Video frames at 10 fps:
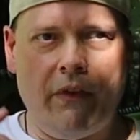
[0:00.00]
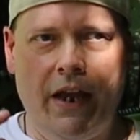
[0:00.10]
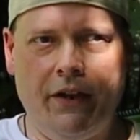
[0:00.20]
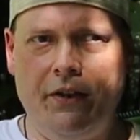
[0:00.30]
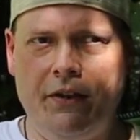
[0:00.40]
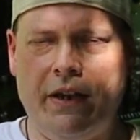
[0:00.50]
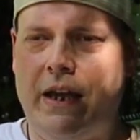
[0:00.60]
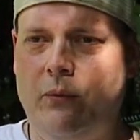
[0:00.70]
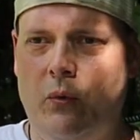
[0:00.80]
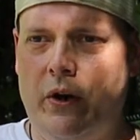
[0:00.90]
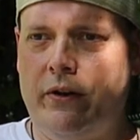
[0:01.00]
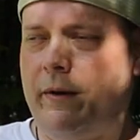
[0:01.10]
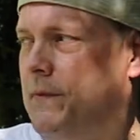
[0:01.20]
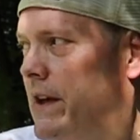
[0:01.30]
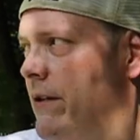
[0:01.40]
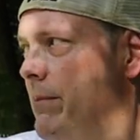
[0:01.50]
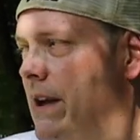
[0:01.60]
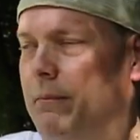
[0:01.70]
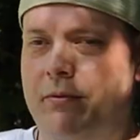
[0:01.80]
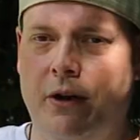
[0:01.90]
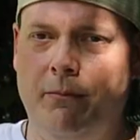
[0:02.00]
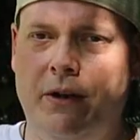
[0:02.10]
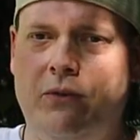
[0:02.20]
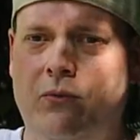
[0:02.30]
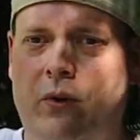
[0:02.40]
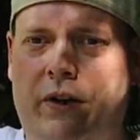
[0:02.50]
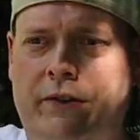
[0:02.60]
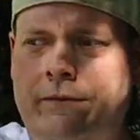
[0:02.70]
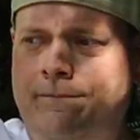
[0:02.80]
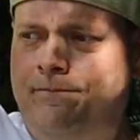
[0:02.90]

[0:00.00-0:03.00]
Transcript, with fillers: I could have gotten water up there, but I brought my own water.